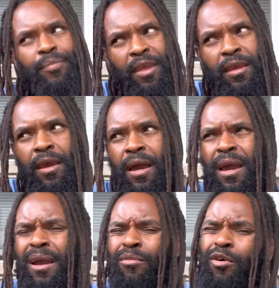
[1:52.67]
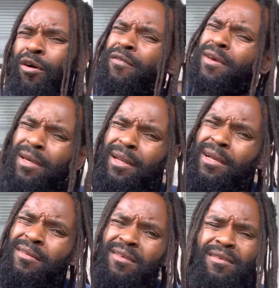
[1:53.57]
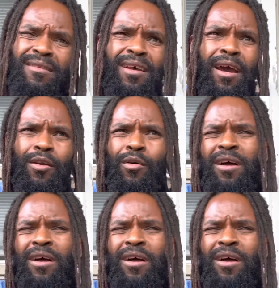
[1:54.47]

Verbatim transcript: Yeah, I am raw vegan. That's just a title.